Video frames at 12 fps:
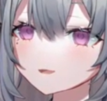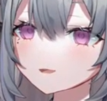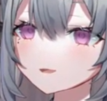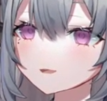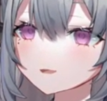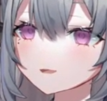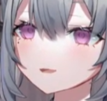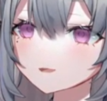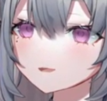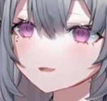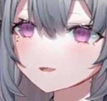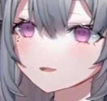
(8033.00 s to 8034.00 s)
like
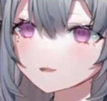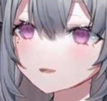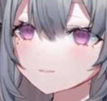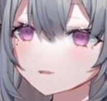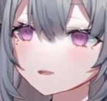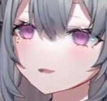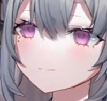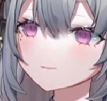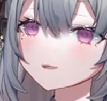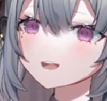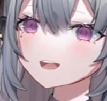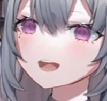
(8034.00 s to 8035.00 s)
making no no no
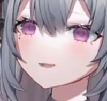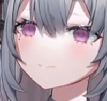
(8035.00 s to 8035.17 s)
no like i